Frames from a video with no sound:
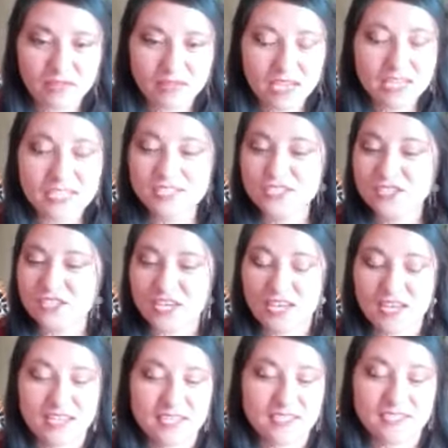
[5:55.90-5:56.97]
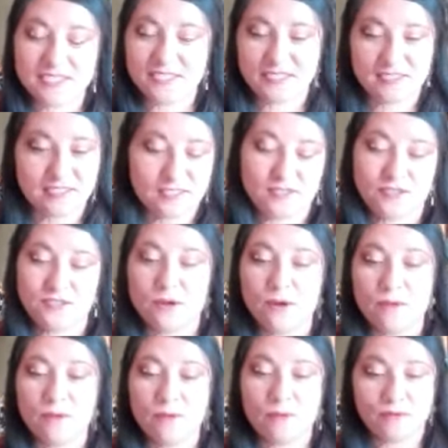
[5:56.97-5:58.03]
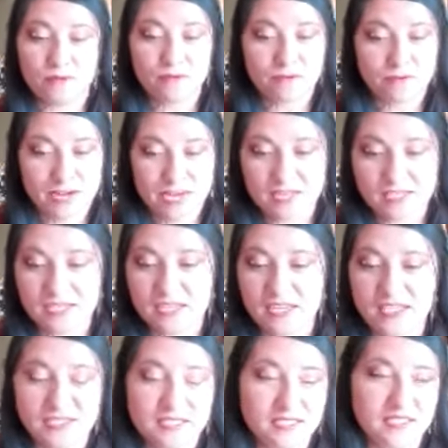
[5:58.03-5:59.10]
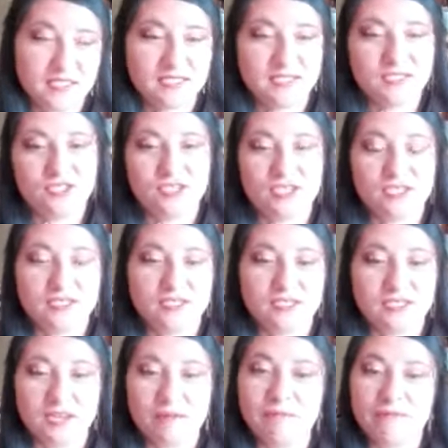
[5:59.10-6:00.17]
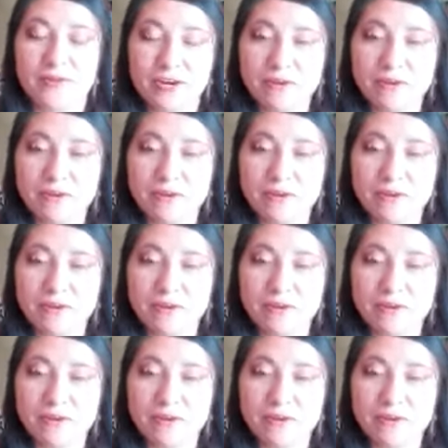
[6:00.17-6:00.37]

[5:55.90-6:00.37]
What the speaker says: is just so great. It's just a very